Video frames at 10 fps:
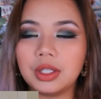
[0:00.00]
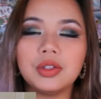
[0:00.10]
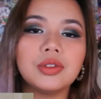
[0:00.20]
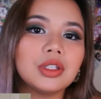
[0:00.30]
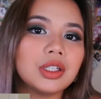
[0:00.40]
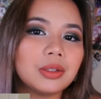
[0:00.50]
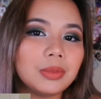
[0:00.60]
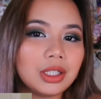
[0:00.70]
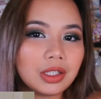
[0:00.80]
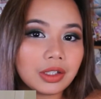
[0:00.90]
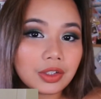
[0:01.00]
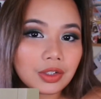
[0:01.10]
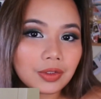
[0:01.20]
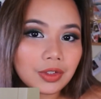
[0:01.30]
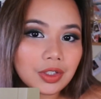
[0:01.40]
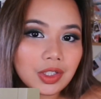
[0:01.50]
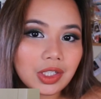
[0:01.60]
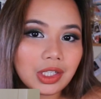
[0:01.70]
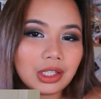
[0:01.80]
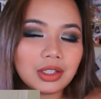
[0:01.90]
be using the mini
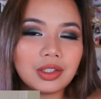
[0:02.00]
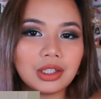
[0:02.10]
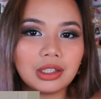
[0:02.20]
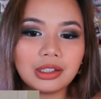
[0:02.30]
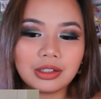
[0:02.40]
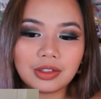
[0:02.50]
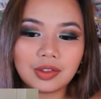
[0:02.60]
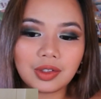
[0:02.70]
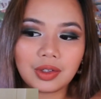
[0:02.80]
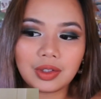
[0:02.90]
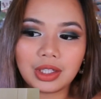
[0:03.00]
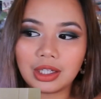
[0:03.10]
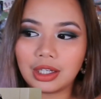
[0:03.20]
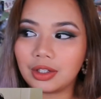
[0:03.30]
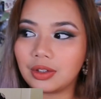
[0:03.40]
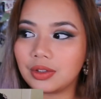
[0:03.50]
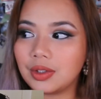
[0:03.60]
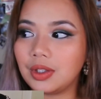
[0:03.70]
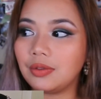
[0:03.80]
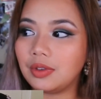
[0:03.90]
controversy so that I could
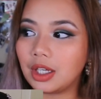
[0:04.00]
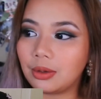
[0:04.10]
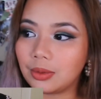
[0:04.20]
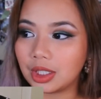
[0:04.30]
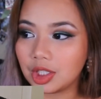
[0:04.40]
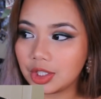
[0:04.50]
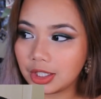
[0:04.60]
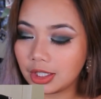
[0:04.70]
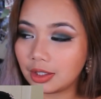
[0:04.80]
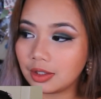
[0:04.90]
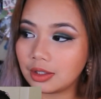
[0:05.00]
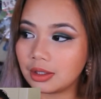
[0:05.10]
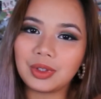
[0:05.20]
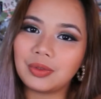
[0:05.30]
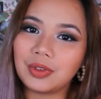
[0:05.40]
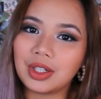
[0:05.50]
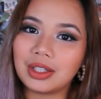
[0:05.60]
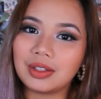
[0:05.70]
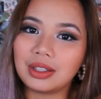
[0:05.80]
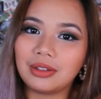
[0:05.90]
also give that one a chance. Don't
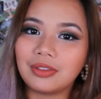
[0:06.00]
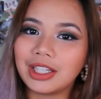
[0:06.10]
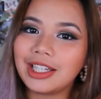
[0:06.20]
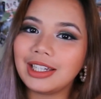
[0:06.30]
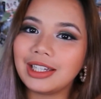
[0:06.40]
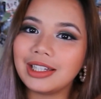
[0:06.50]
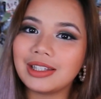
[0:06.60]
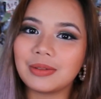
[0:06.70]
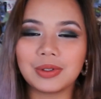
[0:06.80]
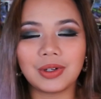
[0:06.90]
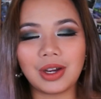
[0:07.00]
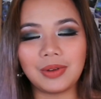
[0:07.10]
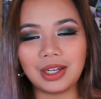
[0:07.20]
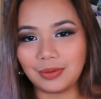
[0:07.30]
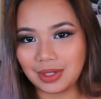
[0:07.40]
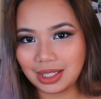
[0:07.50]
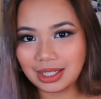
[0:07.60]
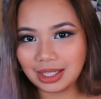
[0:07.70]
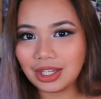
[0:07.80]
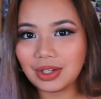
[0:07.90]
forget to leave a like and subscribe, and I will
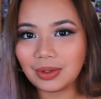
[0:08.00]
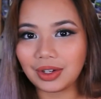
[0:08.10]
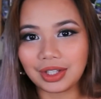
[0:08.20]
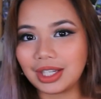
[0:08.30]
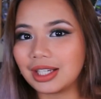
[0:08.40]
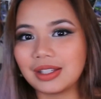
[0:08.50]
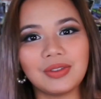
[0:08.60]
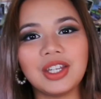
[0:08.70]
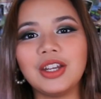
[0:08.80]
see you on the next